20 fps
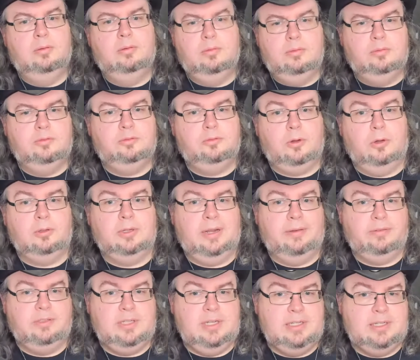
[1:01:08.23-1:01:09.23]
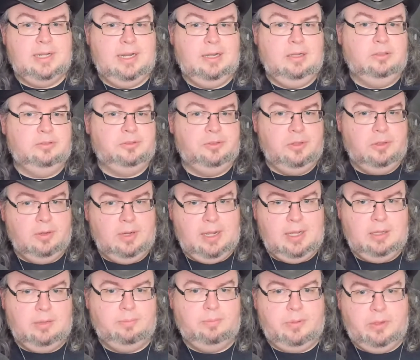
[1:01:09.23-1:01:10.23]
Scroll down for details, the unique,
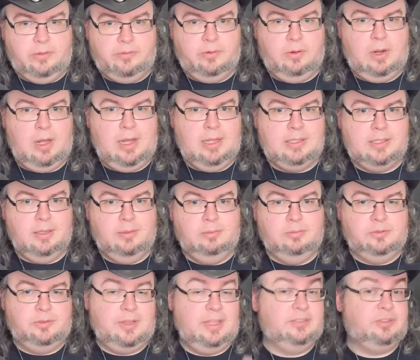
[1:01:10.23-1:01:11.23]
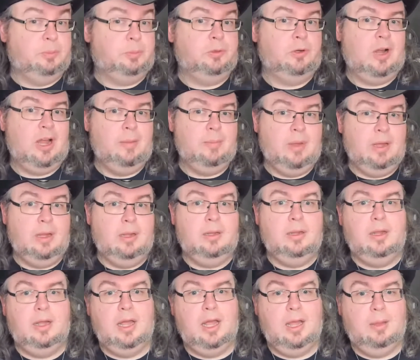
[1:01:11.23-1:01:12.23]
beautiful items. There's a primer,
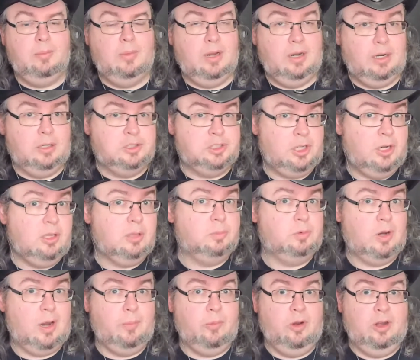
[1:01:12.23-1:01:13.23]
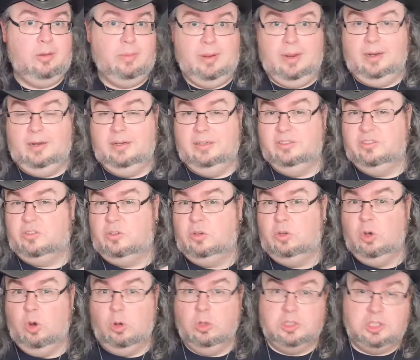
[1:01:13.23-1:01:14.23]
and I'll show you the primer in a bit. It's
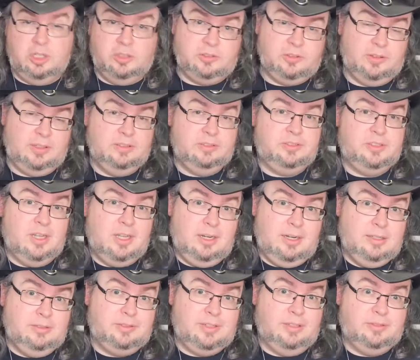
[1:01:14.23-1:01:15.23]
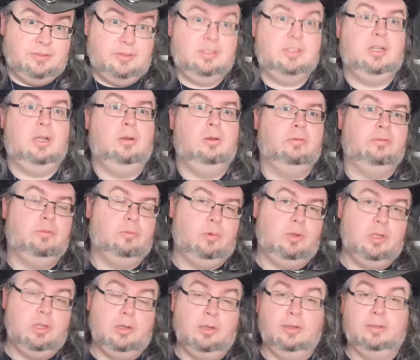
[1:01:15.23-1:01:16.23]
gorgeous, and it certainly sets the tone for what
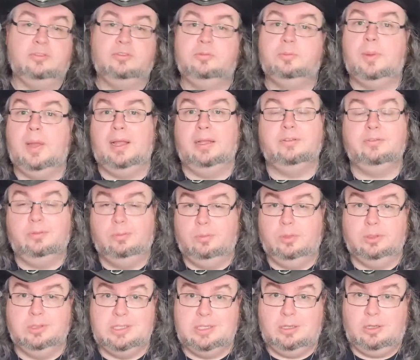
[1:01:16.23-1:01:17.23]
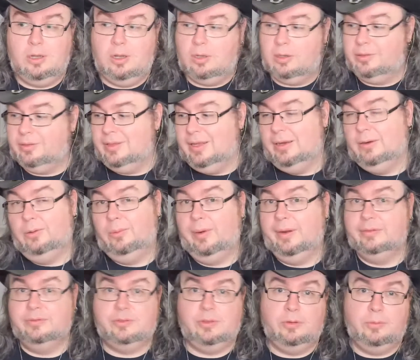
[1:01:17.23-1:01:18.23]
you can expect from Monte Cook. They
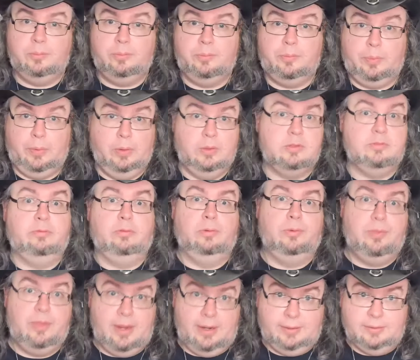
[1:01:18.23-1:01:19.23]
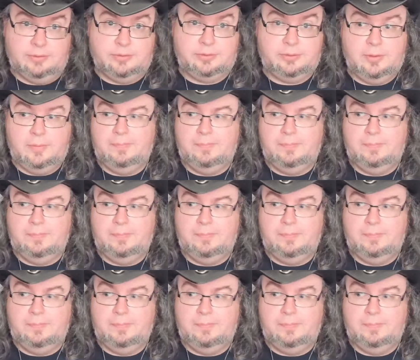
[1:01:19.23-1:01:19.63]
always do beautiful things.